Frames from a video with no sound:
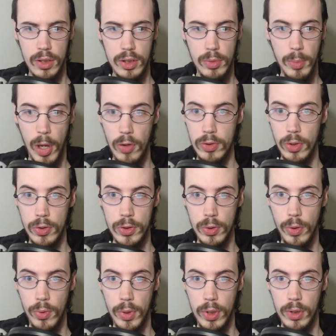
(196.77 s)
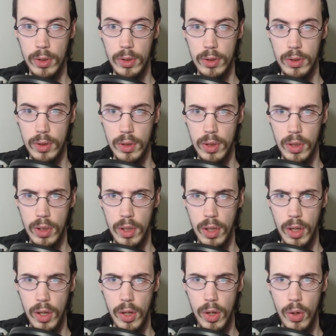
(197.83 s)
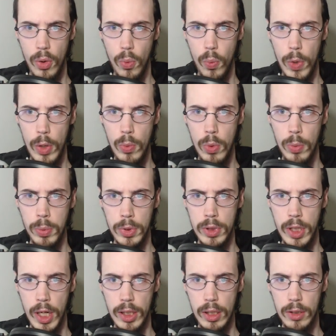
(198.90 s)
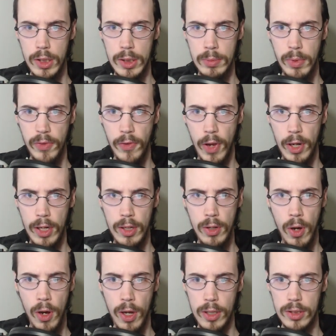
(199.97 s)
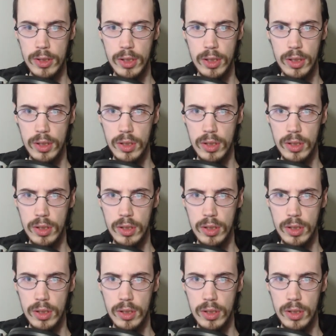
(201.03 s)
The Mael's also going in. We will protect Elizabeth at any cost.